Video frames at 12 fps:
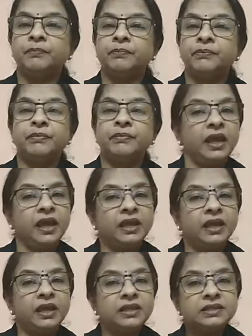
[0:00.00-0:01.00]
As
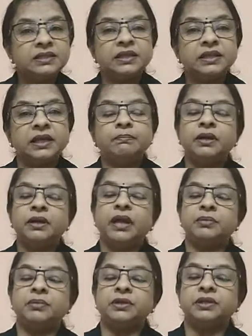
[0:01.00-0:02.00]
then per capita
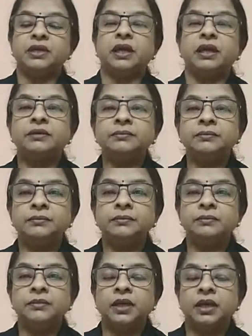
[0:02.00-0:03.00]
income,
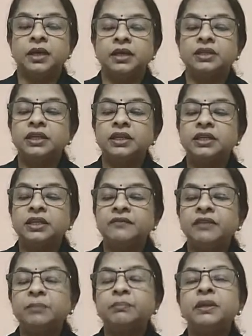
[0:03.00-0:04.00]
the
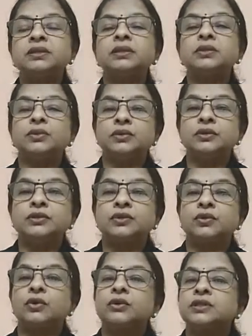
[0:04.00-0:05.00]
developmental goals
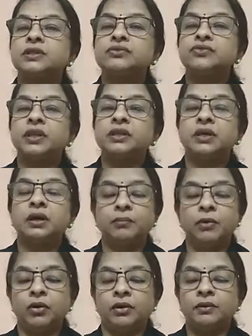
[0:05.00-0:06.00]
concentrate
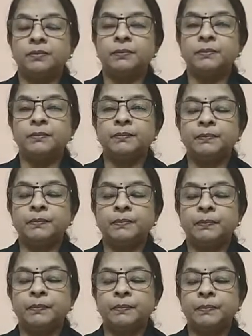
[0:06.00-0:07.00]
upon
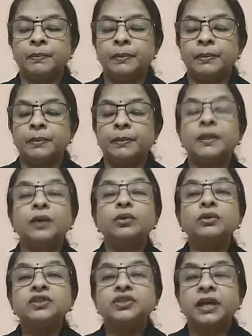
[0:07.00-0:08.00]
the good
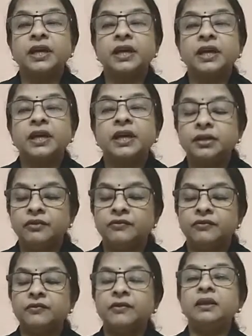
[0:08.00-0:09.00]
standard of
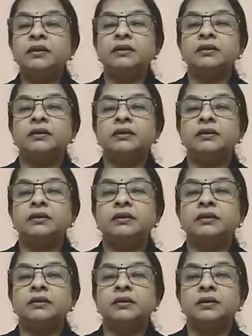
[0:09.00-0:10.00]
living,
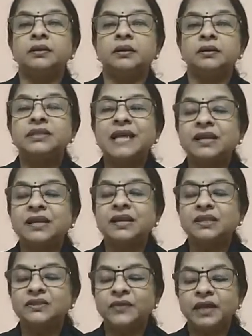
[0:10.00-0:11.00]
the
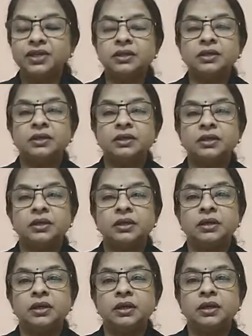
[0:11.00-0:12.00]
satisfaction,
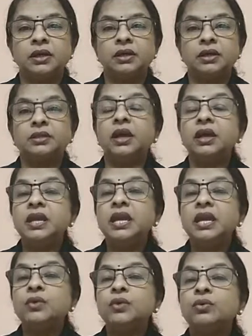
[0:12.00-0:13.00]
the
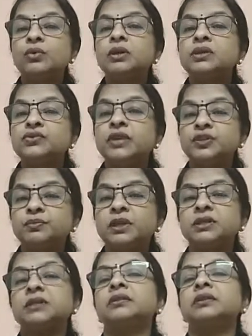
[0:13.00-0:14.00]
equal treatment
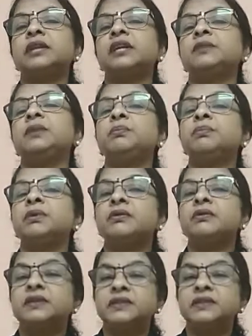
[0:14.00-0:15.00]
that people
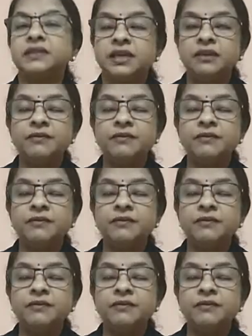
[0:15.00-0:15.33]
receive